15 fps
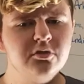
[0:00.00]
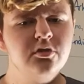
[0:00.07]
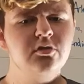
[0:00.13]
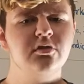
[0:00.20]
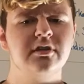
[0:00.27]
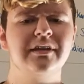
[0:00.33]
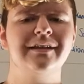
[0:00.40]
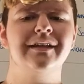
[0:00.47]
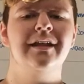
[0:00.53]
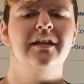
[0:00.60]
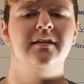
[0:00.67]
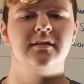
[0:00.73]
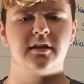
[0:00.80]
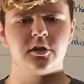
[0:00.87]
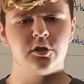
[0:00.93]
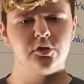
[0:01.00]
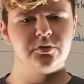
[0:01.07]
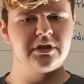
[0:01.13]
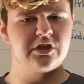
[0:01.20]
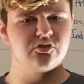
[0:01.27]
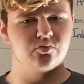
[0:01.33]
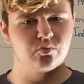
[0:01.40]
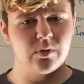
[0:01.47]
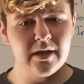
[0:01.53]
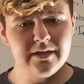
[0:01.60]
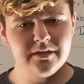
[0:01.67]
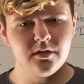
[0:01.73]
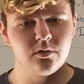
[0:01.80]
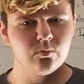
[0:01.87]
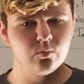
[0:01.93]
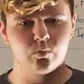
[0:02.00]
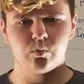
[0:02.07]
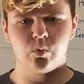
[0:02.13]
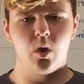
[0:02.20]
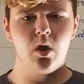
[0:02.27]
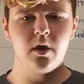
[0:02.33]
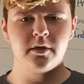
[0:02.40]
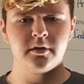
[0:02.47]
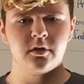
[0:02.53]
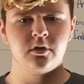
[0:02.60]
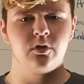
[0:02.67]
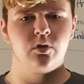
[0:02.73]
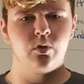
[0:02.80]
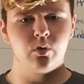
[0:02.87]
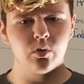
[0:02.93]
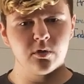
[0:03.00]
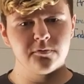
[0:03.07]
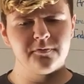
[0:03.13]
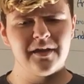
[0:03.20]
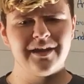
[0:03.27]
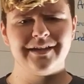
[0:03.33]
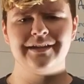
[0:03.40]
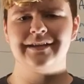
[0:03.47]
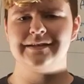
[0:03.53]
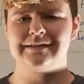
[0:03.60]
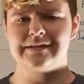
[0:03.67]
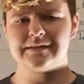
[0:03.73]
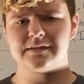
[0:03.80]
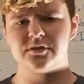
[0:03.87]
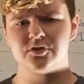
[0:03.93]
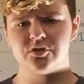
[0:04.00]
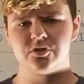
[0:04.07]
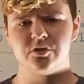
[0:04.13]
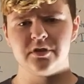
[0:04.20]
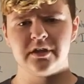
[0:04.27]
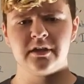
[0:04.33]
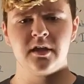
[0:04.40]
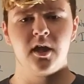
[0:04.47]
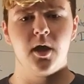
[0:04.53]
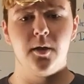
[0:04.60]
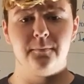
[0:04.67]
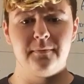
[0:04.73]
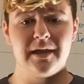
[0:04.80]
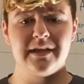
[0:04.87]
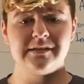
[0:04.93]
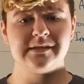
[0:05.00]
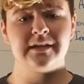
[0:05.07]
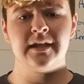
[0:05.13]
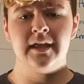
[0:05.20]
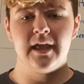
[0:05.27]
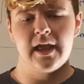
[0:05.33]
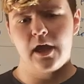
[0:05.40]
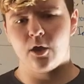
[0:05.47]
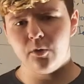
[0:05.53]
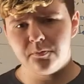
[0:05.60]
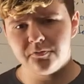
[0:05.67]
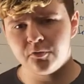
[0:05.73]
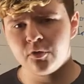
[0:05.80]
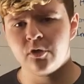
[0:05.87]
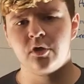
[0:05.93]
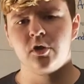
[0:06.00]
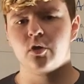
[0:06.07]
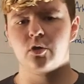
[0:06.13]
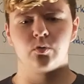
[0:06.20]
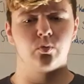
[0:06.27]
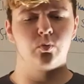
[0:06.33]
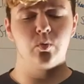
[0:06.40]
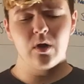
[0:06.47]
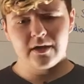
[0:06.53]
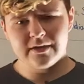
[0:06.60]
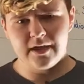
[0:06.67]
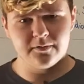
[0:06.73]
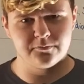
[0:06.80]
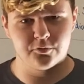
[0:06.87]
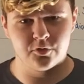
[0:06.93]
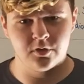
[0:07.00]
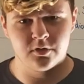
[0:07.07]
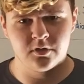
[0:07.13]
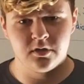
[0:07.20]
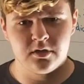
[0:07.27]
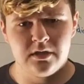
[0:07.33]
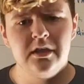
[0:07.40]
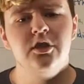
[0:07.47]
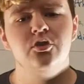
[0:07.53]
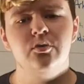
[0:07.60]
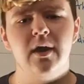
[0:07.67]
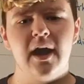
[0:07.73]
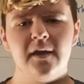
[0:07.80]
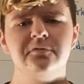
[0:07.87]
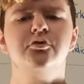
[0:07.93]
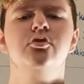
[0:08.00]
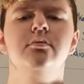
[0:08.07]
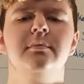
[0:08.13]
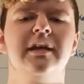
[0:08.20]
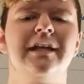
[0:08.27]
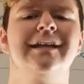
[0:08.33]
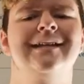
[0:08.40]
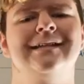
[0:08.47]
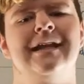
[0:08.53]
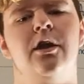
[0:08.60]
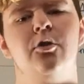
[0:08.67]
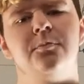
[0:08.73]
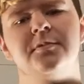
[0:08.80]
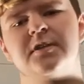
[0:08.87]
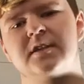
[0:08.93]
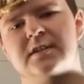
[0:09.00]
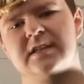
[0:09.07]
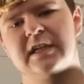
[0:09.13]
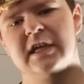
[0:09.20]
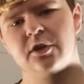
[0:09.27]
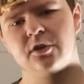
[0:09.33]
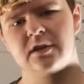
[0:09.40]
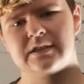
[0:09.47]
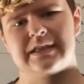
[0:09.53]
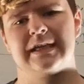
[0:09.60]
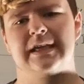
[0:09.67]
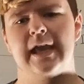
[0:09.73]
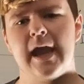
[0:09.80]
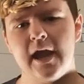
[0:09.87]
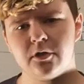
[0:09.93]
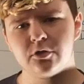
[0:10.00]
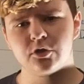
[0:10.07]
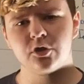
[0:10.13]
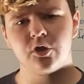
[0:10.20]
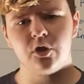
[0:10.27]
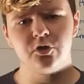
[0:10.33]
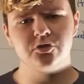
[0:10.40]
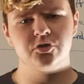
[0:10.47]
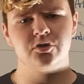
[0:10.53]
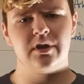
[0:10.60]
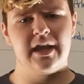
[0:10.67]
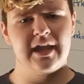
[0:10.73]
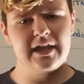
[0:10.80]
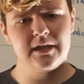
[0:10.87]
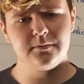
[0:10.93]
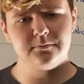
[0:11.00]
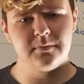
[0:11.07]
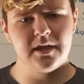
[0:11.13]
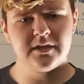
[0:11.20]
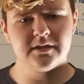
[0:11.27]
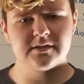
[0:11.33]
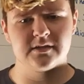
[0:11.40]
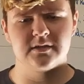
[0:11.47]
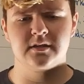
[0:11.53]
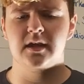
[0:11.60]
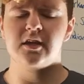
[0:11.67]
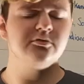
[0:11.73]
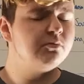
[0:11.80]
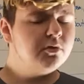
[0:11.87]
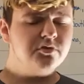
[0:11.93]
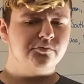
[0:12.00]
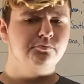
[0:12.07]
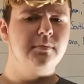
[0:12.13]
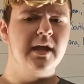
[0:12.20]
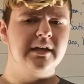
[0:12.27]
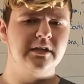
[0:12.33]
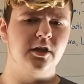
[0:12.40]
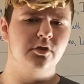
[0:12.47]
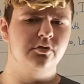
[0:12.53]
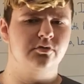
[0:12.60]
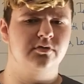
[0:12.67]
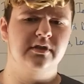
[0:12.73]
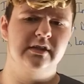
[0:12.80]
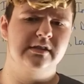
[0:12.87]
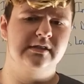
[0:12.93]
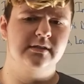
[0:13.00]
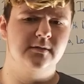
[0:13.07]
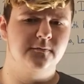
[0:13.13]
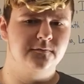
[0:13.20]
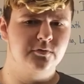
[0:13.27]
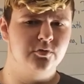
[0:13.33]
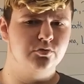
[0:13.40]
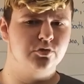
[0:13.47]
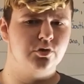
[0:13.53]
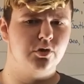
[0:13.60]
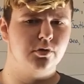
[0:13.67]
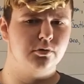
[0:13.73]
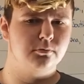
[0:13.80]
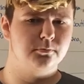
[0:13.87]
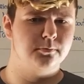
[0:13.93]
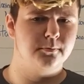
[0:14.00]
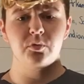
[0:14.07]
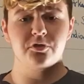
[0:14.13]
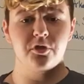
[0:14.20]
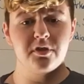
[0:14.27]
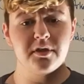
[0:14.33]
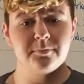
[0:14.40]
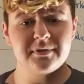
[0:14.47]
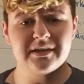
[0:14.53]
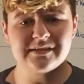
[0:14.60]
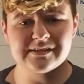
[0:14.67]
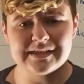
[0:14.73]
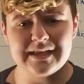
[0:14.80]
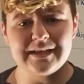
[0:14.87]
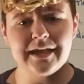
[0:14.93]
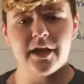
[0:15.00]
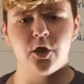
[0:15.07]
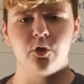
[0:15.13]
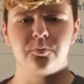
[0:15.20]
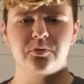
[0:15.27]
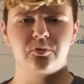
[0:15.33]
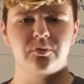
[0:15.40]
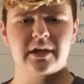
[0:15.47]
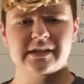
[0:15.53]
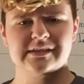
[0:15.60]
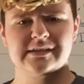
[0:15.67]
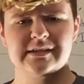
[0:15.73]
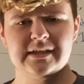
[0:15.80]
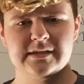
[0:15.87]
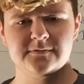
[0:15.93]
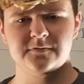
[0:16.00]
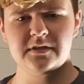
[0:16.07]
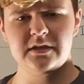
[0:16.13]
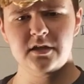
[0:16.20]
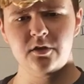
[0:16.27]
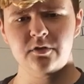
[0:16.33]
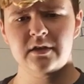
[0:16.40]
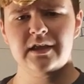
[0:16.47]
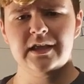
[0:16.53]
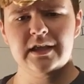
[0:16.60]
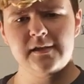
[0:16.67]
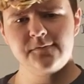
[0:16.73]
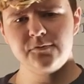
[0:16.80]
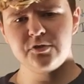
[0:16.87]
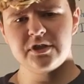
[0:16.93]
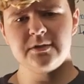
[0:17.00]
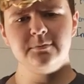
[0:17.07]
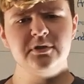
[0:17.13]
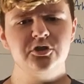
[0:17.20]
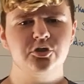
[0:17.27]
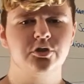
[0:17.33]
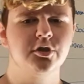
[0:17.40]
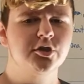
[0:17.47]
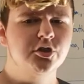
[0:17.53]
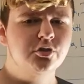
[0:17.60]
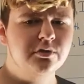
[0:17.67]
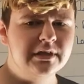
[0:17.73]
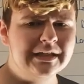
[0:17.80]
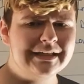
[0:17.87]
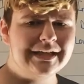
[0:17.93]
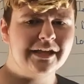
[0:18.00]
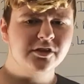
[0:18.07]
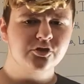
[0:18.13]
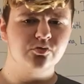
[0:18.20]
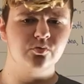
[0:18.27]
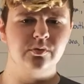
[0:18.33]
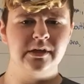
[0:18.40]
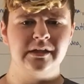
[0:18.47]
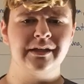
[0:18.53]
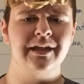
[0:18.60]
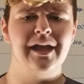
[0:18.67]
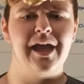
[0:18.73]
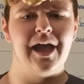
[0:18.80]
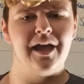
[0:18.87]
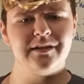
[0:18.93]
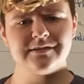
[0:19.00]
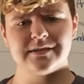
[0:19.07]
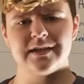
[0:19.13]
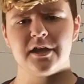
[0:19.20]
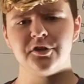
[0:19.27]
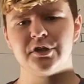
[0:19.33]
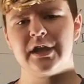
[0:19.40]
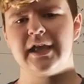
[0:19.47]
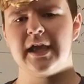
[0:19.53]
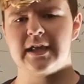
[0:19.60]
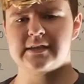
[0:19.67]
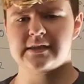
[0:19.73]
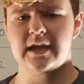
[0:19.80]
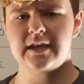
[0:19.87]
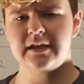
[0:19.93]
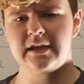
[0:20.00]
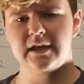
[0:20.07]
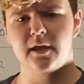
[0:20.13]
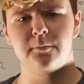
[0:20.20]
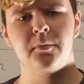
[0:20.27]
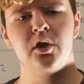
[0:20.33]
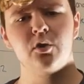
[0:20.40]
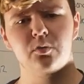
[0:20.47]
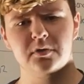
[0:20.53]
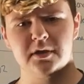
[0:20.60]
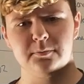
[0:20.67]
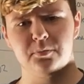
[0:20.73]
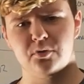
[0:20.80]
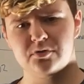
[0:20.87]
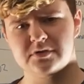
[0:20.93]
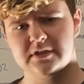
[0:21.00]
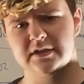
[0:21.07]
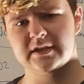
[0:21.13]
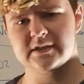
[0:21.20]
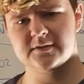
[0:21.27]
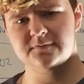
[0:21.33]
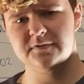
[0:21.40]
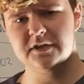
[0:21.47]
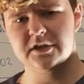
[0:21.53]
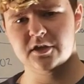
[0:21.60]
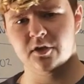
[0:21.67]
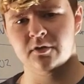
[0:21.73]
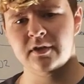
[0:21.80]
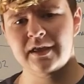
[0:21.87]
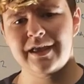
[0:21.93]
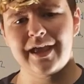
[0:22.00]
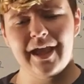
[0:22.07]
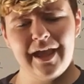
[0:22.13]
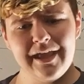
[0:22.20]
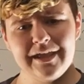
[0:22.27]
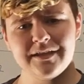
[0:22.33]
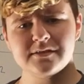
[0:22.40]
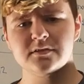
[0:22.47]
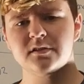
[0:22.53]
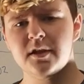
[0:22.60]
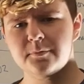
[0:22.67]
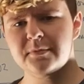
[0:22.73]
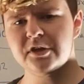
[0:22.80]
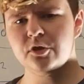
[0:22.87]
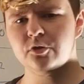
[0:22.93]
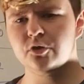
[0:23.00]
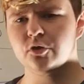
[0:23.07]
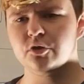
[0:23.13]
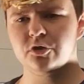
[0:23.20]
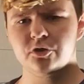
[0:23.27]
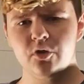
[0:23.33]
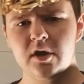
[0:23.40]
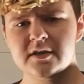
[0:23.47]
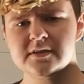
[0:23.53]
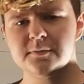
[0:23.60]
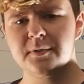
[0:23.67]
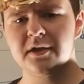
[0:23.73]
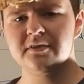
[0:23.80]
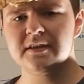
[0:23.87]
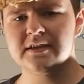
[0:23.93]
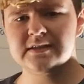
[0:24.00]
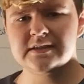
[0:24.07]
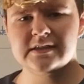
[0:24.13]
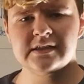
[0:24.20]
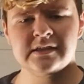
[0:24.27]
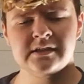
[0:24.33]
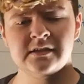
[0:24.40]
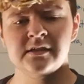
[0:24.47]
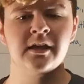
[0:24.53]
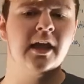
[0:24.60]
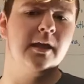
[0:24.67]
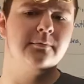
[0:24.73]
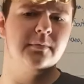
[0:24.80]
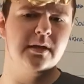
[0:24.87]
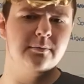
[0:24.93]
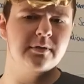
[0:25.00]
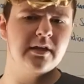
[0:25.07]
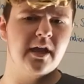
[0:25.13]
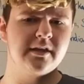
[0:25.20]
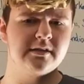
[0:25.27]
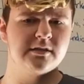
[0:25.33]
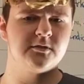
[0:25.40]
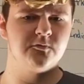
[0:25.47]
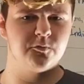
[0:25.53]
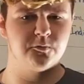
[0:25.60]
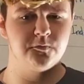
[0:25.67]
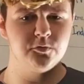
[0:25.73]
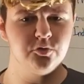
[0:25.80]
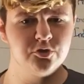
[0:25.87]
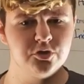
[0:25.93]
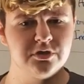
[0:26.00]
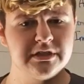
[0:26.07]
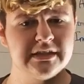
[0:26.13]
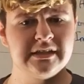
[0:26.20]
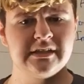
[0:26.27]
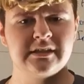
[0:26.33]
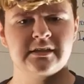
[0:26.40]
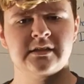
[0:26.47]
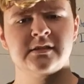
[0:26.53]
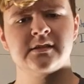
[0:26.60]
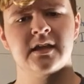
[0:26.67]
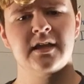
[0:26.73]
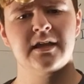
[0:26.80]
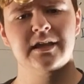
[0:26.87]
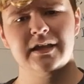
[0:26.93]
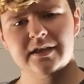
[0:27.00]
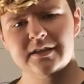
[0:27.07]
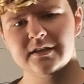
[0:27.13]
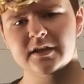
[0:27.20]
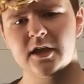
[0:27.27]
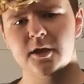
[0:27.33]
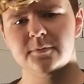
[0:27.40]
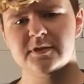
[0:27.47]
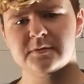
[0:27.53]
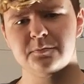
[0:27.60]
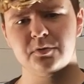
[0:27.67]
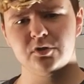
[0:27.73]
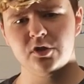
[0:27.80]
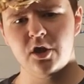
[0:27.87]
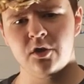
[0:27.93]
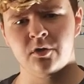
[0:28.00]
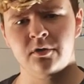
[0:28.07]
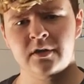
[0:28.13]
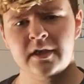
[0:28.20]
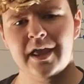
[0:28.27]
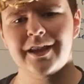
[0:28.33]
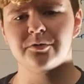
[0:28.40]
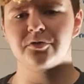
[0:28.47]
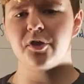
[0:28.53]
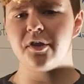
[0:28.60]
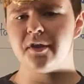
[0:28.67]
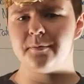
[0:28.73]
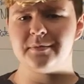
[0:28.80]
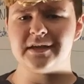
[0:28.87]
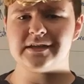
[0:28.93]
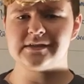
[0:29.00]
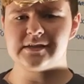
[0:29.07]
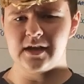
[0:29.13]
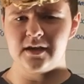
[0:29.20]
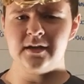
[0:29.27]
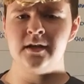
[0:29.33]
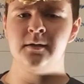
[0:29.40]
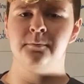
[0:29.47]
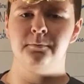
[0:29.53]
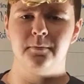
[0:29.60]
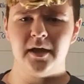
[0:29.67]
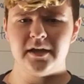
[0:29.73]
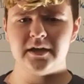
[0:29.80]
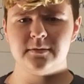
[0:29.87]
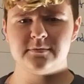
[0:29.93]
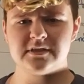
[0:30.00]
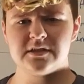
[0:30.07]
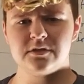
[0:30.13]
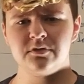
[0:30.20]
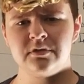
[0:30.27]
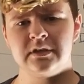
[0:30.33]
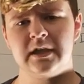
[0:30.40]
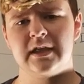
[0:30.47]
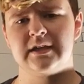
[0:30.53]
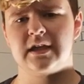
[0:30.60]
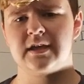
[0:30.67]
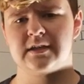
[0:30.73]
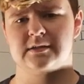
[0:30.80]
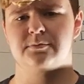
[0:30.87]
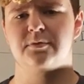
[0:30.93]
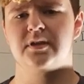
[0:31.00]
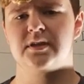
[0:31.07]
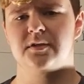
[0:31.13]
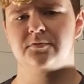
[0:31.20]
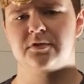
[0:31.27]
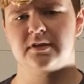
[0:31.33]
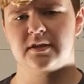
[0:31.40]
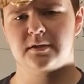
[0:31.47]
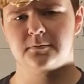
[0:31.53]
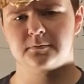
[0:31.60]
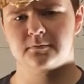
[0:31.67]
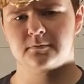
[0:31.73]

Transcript: you think that cloning is right, wrong, horrifying, disconcerting, amazing, helpful, or whatever, you have to admit it has helped us in areas like agriculture and medicine, as well as many other things in the future. With all that being said, I hope you liked today's video. If you did, be sure to tune in next week on Saturday at 10 a.m. when I post the next video. And let me know your thoughts about this DEE and maybe ideas for future DEEs in the comments below. And with all that being said, my name's Dylan and I explain everything.